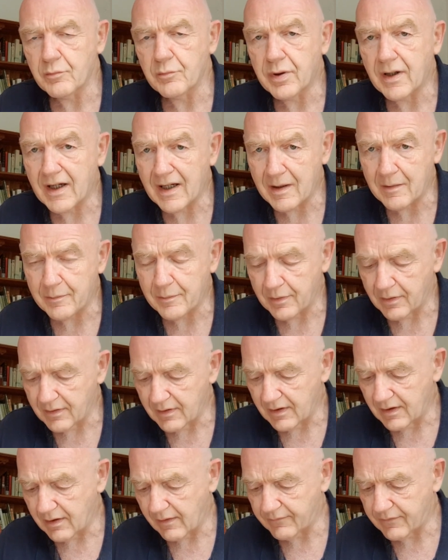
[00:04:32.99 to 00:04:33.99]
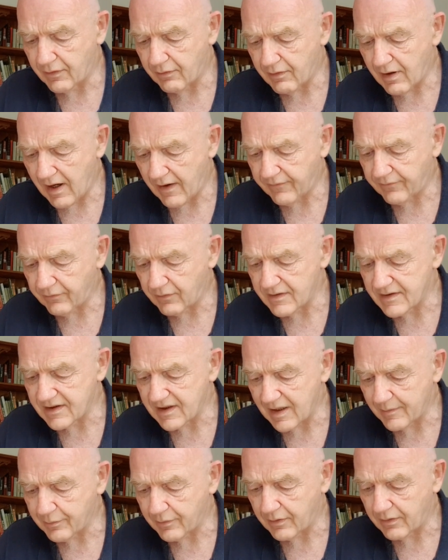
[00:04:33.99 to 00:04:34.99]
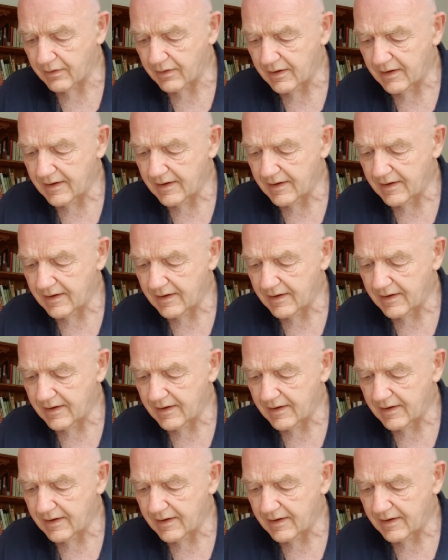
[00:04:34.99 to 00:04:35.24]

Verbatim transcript: pipe of the wrathful skipper,